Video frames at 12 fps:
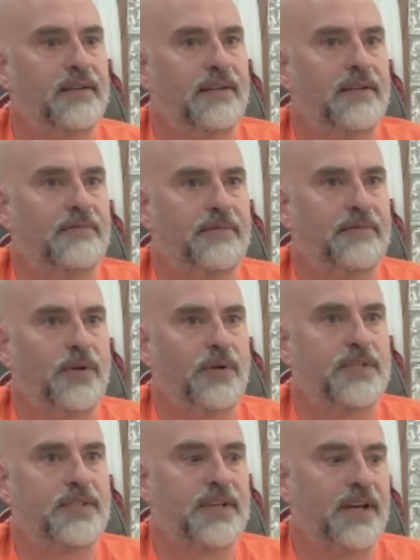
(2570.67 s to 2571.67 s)
If it
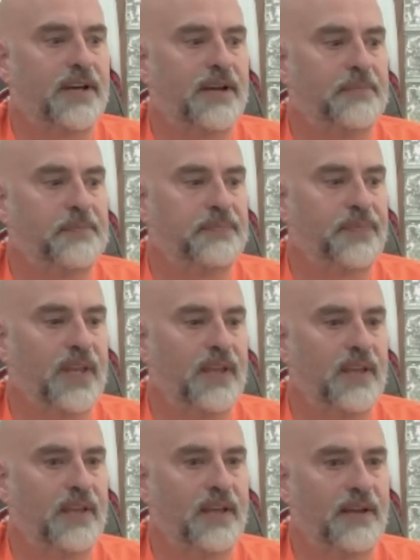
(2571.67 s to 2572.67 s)
was
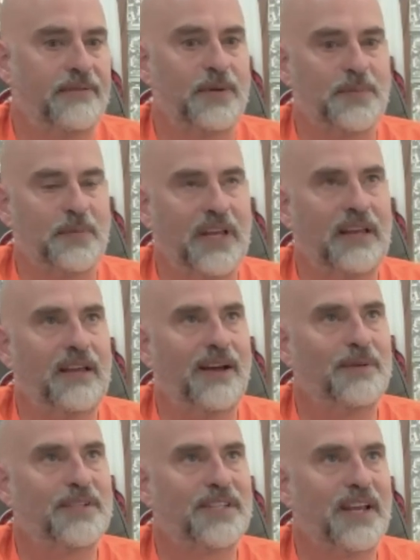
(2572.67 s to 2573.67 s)
me, I
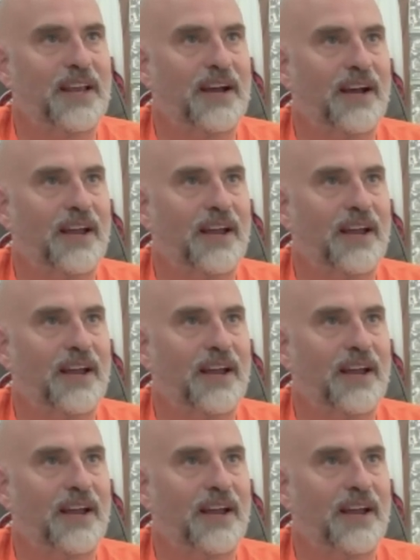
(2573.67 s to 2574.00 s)
would say